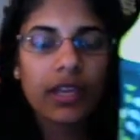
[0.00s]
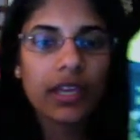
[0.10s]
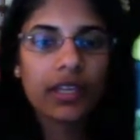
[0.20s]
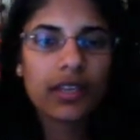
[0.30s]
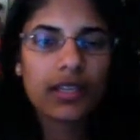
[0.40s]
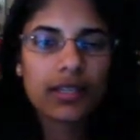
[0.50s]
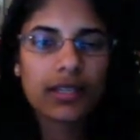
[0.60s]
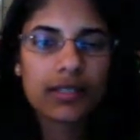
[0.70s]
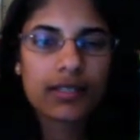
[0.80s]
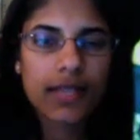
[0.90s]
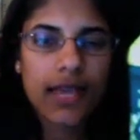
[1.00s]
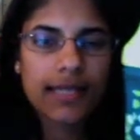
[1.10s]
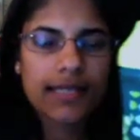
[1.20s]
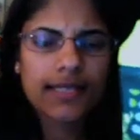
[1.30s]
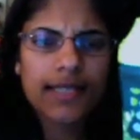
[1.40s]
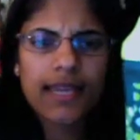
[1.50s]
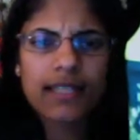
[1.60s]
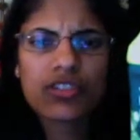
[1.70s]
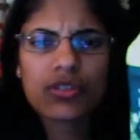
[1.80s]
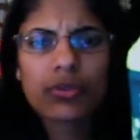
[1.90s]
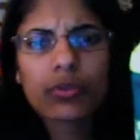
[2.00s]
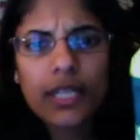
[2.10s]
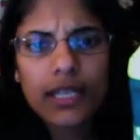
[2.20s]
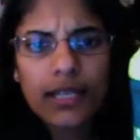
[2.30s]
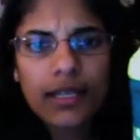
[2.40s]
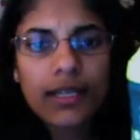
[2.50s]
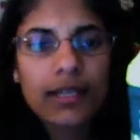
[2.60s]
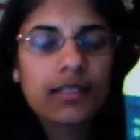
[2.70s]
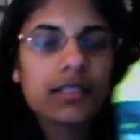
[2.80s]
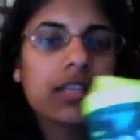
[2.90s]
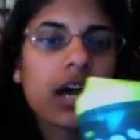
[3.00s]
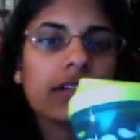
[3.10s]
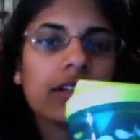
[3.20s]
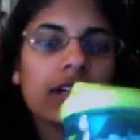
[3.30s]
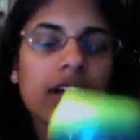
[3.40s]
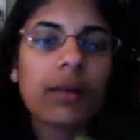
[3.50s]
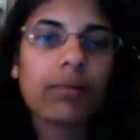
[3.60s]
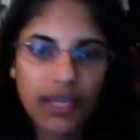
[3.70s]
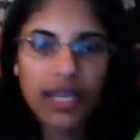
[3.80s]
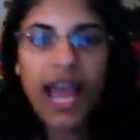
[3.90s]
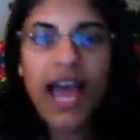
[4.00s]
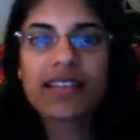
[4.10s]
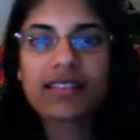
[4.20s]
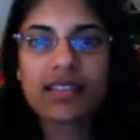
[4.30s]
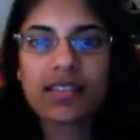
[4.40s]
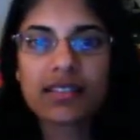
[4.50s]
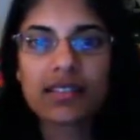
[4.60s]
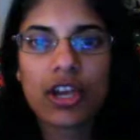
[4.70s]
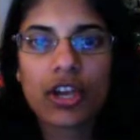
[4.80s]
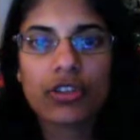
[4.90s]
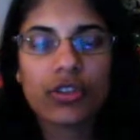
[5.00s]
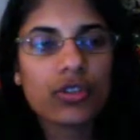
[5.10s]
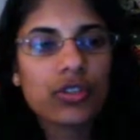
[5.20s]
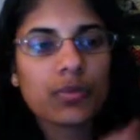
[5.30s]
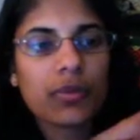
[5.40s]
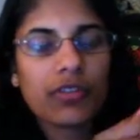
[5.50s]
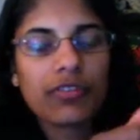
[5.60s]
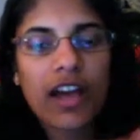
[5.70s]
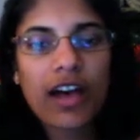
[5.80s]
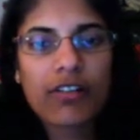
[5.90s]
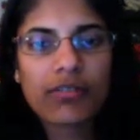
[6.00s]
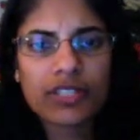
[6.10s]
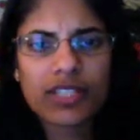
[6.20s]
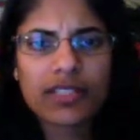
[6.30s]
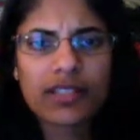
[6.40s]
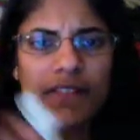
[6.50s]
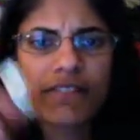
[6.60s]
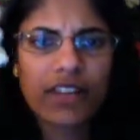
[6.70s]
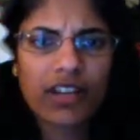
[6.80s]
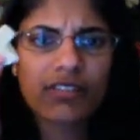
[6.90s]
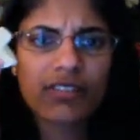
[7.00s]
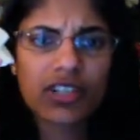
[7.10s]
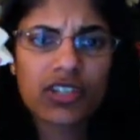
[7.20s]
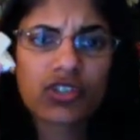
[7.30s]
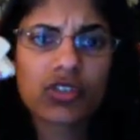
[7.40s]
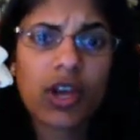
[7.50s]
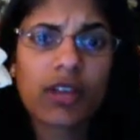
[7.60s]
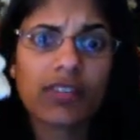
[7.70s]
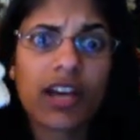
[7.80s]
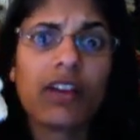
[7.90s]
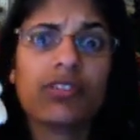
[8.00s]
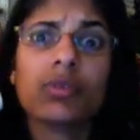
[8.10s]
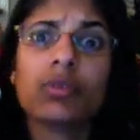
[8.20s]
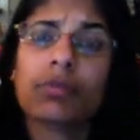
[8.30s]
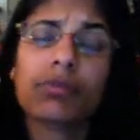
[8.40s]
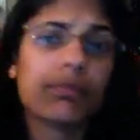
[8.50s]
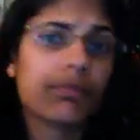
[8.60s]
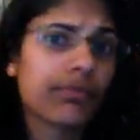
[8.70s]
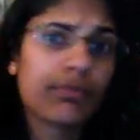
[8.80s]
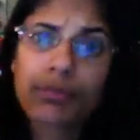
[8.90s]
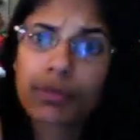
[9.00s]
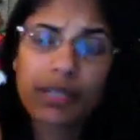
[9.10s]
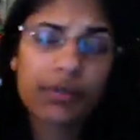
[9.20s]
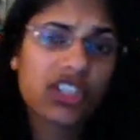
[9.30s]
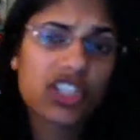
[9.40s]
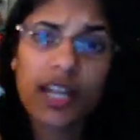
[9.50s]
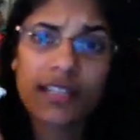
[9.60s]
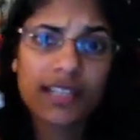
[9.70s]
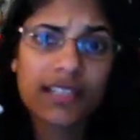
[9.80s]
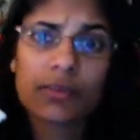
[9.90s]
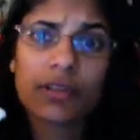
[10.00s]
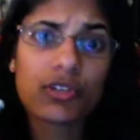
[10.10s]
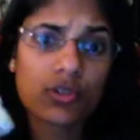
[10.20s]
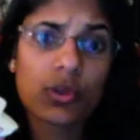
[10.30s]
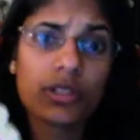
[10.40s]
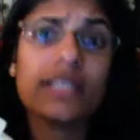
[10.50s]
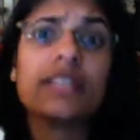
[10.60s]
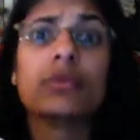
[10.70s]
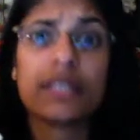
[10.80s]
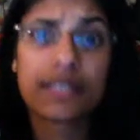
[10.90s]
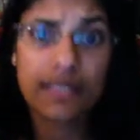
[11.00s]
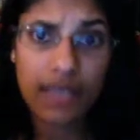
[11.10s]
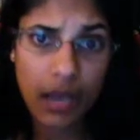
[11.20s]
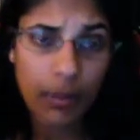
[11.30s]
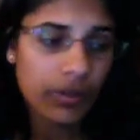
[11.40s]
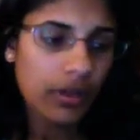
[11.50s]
It is a stage 3 toddler cup. It has this no-spill valve, which is a very, very strong valve. You will pretty much not get spills or leaks with this cup.